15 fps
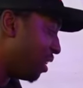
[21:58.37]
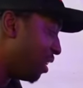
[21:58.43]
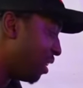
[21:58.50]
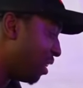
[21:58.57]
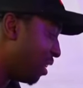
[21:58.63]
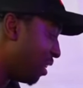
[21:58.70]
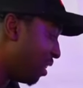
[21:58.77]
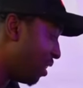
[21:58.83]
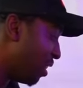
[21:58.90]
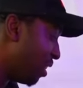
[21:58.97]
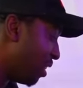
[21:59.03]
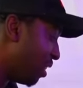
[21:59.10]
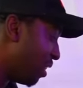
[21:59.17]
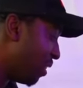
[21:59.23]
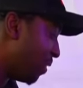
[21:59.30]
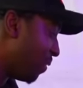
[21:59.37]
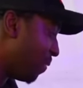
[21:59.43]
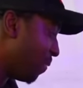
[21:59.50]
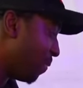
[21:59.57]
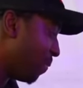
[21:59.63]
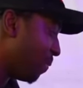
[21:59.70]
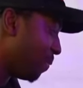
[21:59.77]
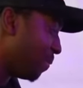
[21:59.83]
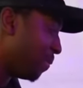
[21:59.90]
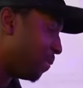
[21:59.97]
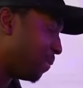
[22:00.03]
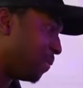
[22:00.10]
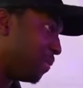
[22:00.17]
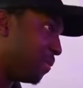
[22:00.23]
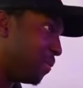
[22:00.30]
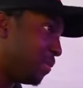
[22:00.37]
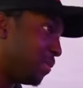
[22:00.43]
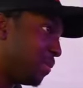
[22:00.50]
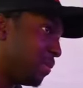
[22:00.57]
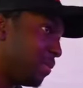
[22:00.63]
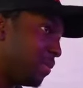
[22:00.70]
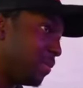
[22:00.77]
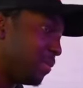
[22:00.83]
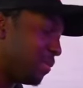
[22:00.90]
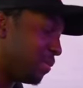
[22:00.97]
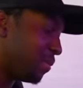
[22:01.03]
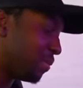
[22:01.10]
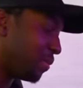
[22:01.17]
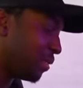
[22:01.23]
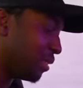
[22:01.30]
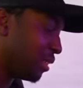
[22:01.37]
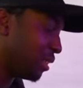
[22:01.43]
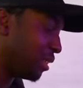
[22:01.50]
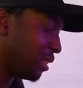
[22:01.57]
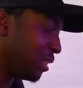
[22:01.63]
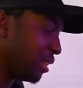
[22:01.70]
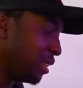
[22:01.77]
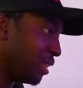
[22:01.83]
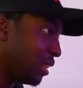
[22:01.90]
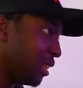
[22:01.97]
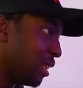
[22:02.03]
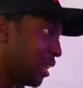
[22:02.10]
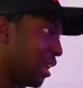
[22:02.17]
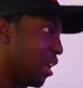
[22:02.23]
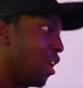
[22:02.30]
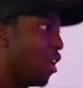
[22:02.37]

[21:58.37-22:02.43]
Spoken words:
(not speaking)